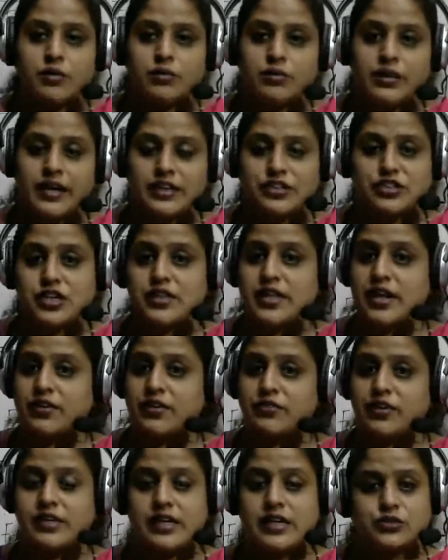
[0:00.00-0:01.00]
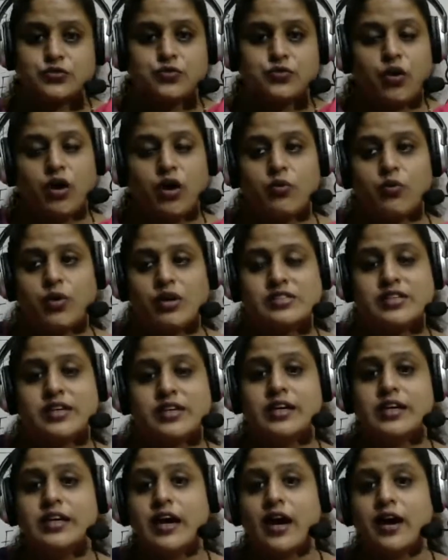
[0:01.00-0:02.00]
lecture that Phileas Fogg was
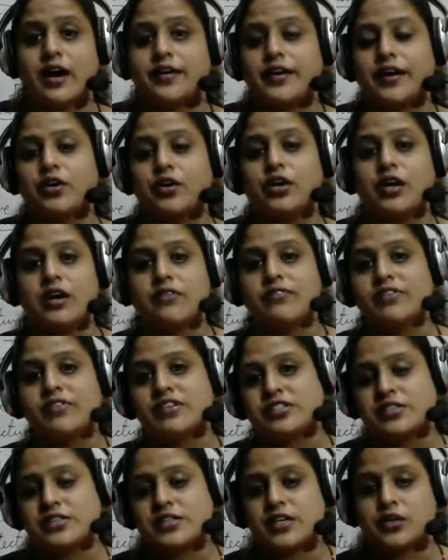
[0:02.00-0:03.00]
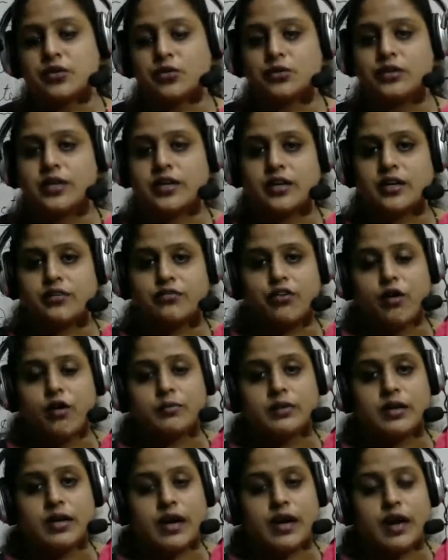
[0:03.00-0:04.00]
a regular visitor to the
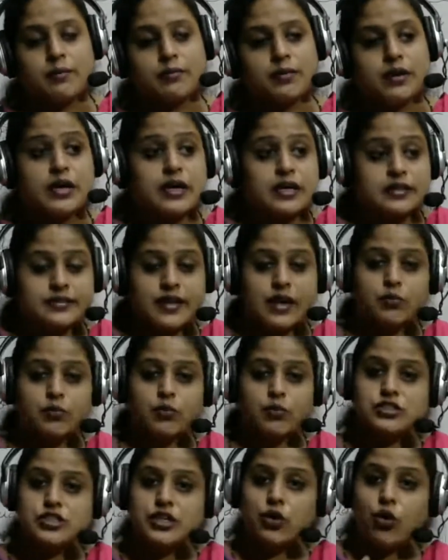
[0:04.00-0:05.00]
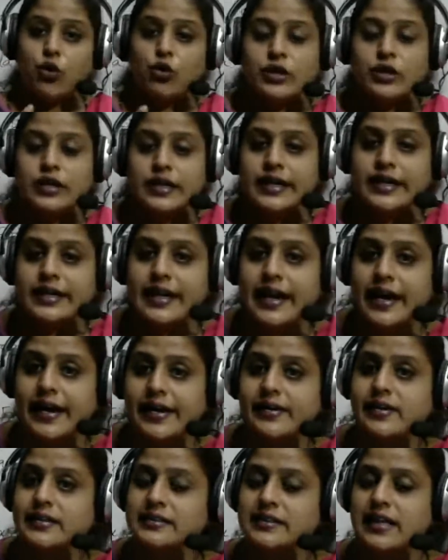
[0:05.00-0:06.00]
Reform Club. That was the only day
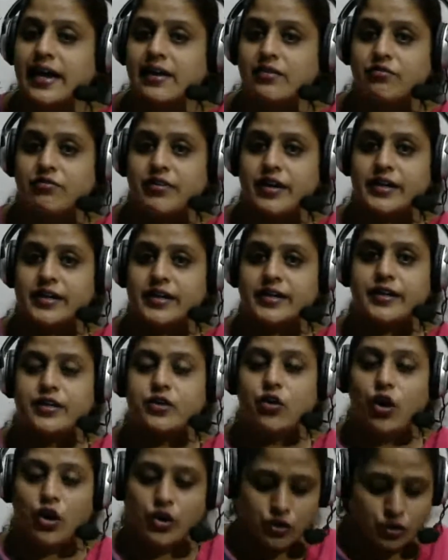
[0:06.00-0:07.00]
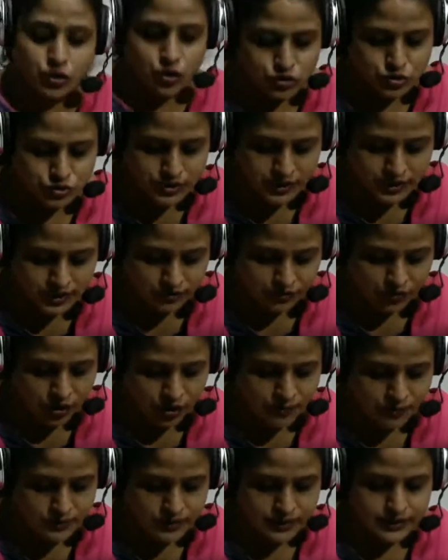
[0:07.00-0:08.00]
in his life where he did not go to the
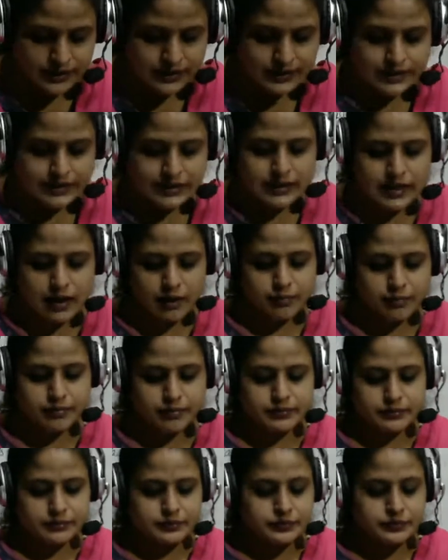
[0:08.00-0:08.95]
Reform Club.